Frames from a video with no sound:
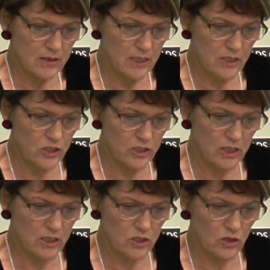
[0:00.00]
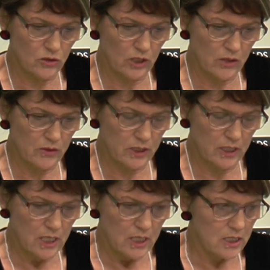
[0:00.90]
and it's ongoing.
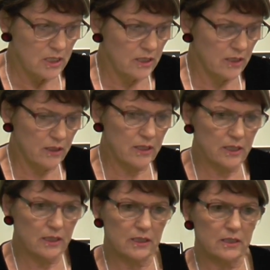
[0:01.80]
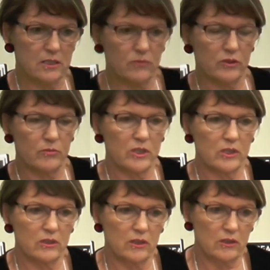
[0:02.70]
See, another thing is with my
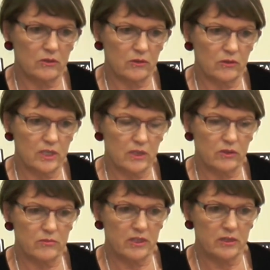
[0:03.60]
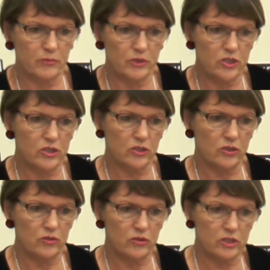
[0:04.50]
great-grandmother Bridget,
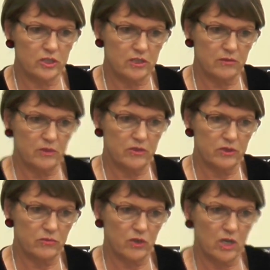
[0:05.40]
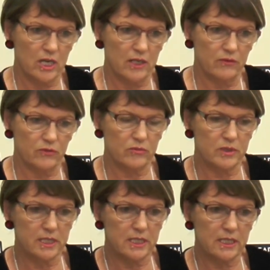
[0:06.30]
her sister Mary Ryan from
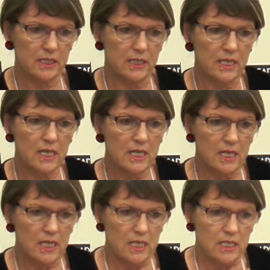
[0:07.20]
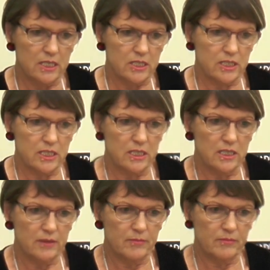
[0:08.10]
Dunedin. She
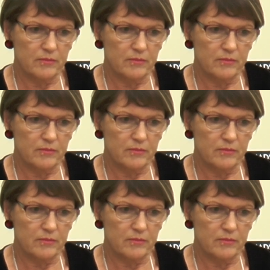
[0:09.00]
had